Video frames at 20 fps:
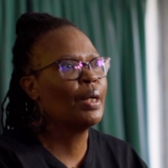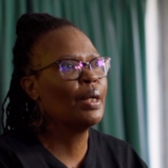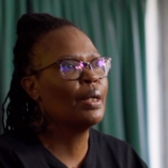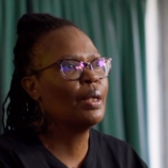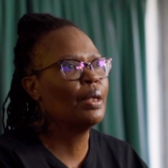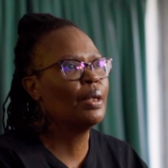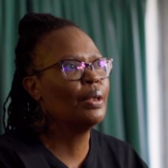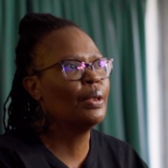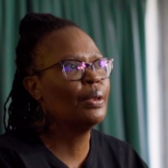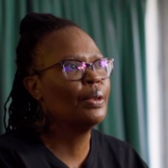
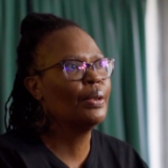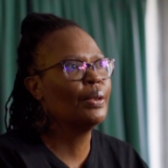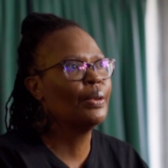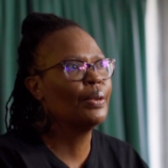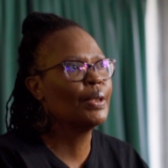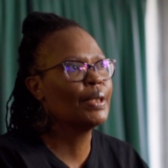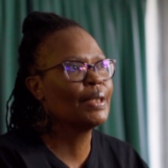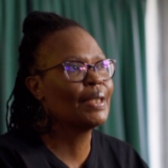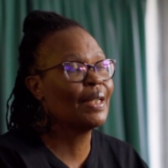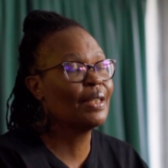
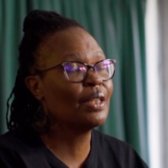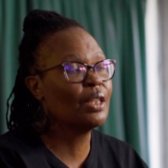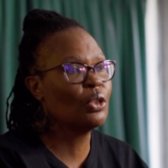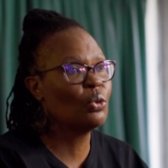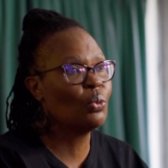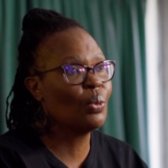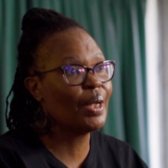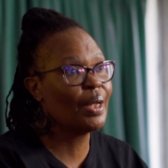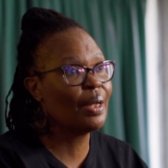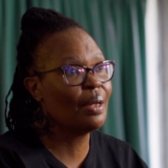I started
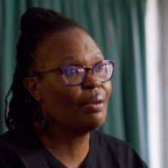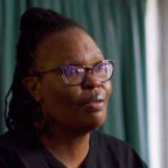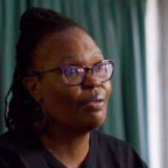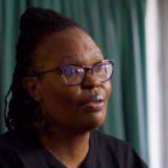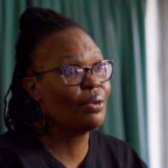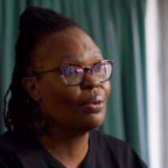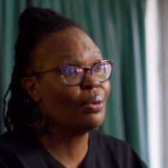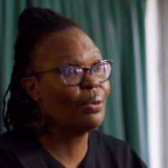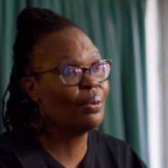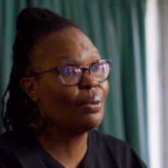working
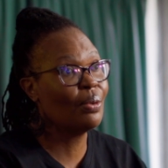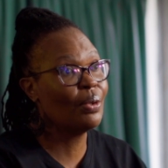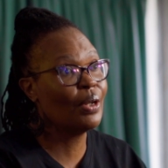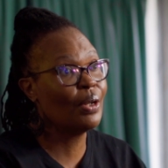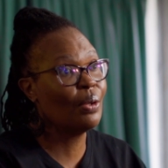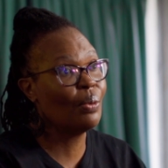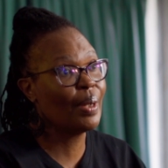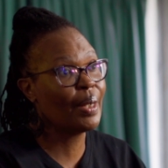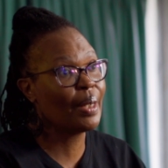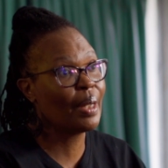for
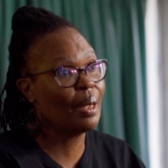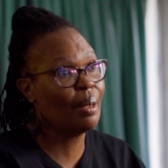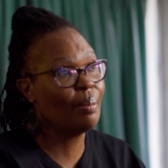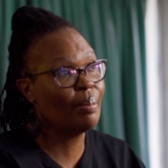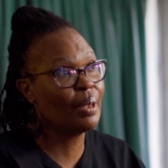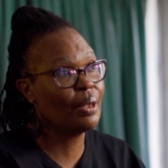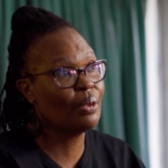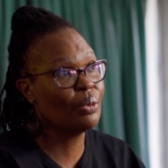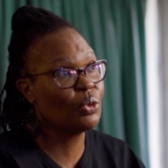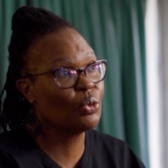only one
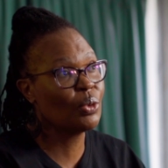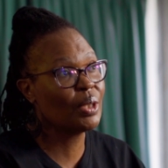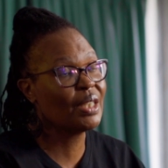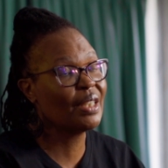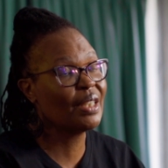company, which